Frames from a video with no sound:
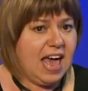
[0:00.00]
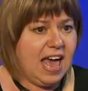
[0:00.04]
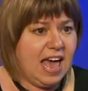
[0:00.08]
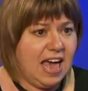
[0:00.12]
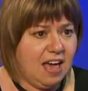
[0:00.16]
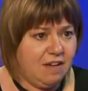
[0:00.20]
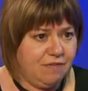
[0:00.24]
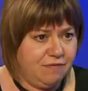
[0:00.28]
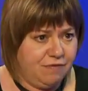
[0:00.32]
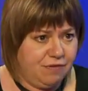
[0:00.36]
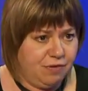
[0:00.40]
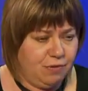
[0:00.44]

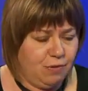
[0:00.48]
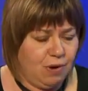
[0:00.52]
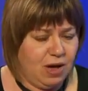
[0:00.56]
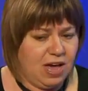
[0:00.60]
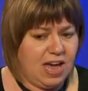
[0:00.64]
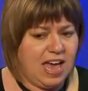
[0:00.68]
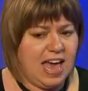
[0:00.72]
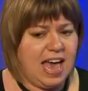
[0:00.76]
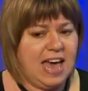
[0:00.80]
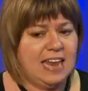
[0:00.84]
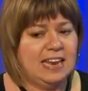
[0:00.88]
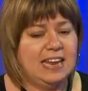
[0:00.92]

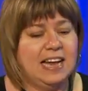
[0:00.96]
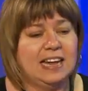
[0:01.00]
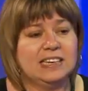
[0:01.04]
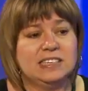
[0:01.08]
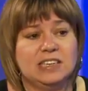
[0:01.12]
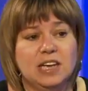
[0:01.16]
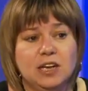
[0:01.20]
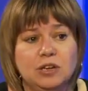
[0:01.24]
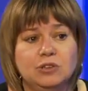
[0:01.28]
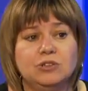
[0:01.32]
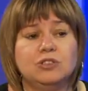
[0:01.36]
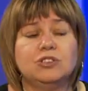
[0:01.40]
Everywhere. And I'll
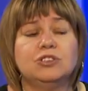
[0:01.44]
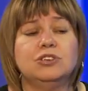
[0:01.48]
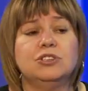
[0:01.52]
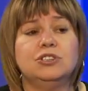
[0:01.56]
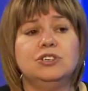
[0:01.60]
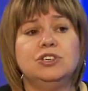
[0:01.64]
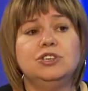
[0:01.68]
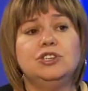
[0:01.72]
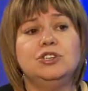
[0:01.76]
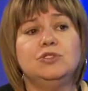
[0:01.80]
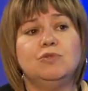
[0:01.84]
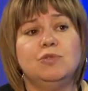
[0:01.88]
tell you, to
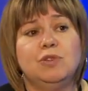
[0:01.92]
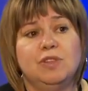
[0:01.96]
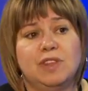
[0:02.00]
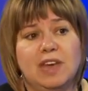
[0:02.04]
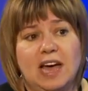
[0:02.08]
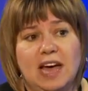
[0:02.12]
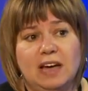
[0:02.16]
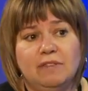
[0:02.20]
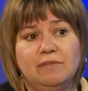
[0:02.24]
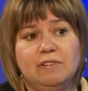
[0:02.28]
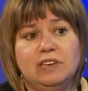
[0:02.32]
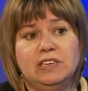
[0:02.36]
such a degree that
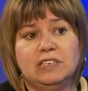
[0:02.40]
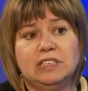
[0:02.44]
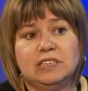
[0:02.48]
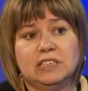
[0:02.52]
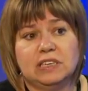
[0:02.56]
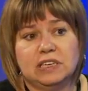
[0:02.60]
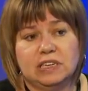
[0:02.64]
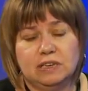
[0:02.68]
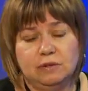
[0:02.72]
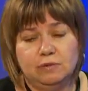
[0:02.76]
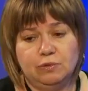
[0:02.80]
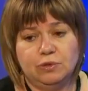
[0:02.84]
I
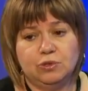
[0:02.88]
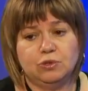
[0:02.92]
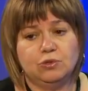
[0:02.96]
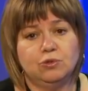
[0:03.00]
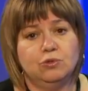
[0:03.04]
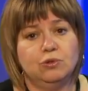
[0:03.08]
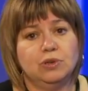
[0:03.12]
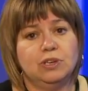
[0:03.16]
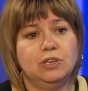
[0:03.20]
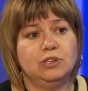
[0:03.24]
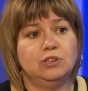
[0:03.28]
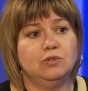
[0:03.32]
recently was
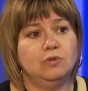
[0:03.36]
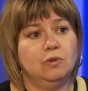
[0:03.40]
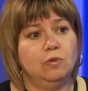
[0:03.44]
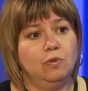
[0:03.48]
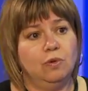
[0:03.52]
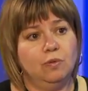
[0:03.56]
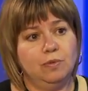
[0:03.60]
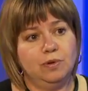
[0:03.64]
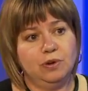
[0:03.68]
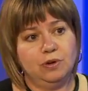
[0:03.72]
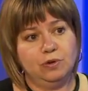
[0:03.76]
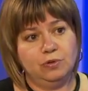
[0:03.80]
talking to a
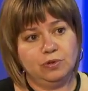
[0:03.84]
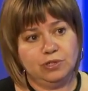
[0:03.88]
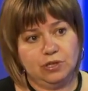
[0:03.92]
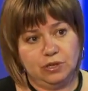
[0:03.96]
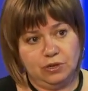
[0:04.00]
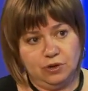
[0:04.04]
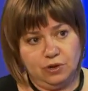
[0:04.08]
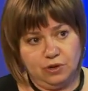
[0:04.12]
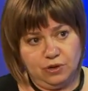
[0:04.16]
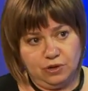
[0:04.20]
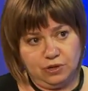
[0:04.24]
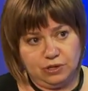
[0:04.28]
woman who's a
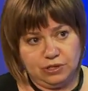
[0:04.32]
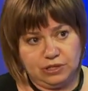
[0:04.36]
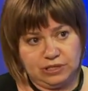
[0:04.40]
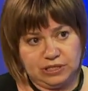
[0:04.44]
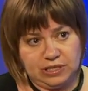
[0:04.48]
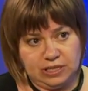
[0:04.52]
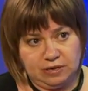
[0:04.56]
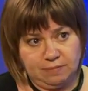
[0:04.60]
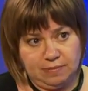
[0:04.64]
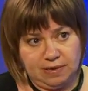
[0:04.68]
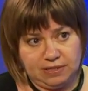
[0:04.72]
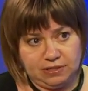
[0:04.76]
nurse
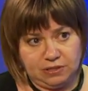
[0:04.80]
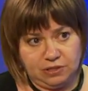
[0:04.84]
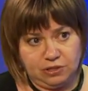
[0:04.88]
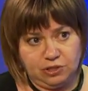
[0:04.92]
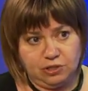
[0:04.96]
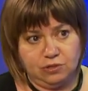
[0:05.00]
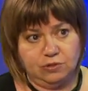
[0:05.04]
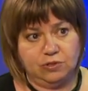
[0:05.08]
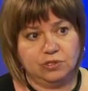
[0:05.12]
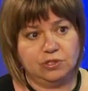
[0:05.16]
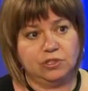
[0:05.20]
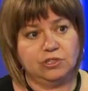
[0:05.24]
in
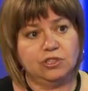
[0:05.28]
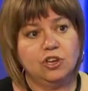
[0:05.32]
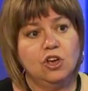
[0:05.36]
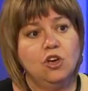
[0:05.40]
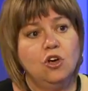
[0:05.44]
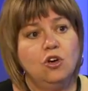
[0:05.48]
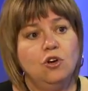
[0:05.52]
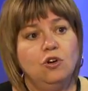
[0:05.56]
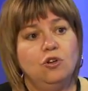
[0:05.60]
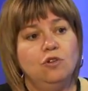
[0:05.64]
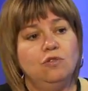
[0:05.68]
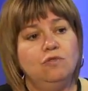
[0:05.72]
Massachusetts
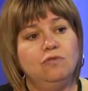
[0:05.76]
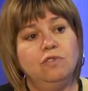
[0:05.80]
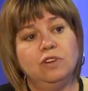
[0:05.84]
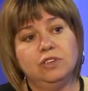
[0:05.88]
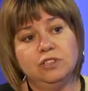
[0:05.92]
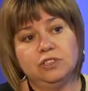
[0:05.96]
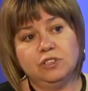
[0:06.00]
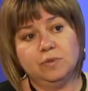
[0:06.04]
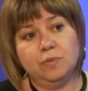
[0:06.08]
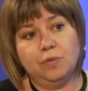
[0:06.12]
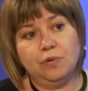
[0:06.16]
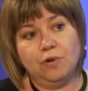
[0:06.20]
who
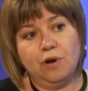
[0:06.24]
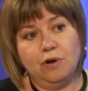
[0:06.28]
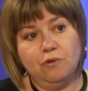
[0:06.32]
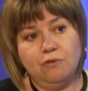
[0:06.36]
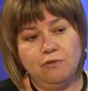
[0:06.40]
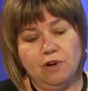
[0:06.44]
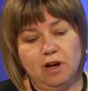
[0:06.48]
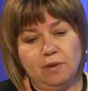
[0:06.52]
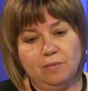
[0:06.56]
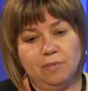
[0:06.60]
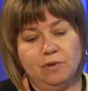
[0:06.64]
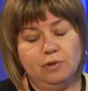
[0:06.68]
runs a
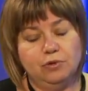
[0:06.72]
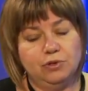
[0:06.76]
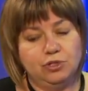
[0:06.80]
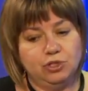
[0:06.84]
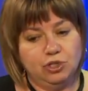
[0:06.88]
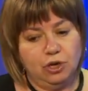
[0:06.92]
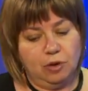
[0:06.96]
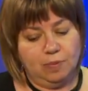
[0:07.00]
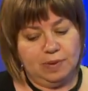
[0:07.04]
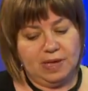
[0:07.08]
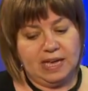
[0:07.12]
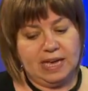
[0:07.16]
program whose
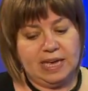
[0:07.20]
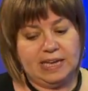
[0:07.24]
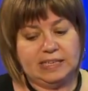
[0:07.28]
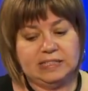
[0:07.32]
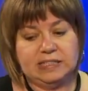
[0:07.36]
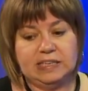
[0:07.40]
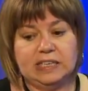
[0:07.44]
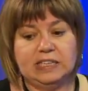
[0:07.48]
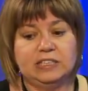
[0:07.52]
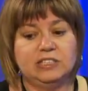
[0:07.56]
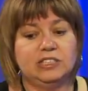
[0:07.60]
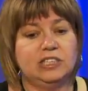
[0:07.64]
job it
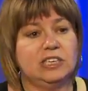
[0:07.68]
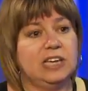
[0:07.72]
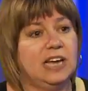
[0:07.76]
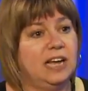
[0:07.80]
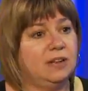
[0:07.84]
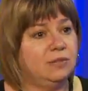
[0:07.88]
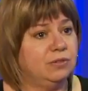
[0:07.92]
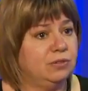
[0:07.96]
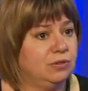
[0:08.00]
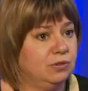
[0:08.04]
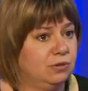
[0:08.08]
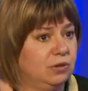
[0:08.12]
is to
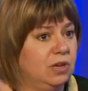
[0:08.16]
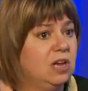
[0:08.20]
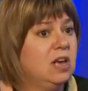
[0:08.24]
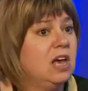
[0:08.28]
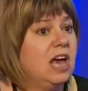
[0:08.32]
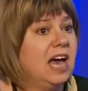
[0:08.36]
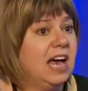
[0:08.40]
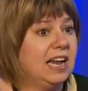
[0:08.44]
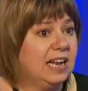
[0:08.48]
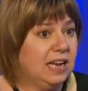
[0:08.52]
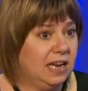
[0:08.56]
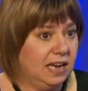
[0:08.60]
counsel
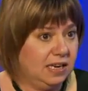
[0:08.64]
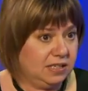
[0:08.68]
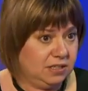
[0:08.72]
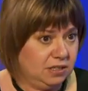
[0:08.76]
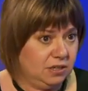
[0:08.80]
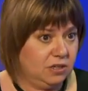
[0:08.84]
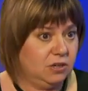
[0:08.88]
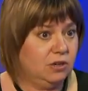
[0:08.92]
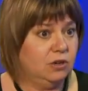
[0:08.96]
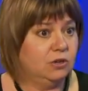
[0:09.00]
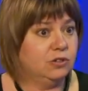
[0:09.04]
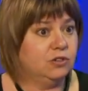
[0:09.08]

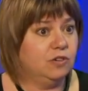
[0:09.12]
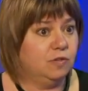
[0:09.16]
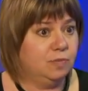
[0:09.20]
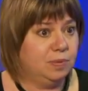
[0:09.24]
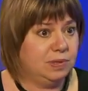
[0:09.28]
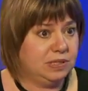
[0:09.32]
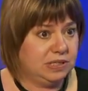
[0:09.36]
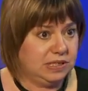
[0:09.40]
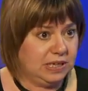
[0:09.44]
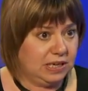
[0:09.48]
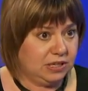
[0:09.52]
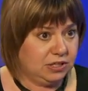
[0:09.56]
adolescent girls who've
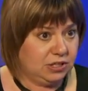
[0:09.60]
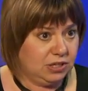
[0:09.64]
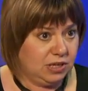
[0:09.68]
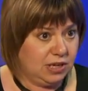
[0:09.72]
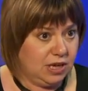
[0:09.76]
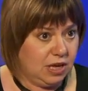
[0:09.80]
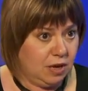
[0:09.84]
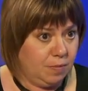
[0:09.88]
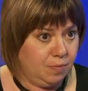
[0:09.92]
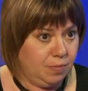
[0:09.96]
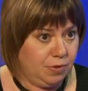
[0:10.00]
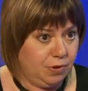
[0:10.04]
been
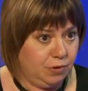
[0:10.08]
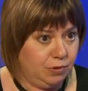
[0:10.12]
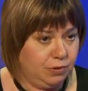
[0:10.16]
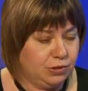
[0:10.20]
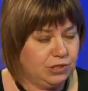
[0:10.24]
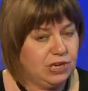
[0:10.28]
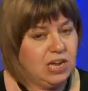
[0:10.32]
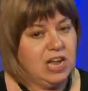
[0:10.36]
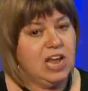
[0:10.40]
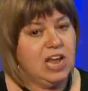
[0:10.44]
sexually abused.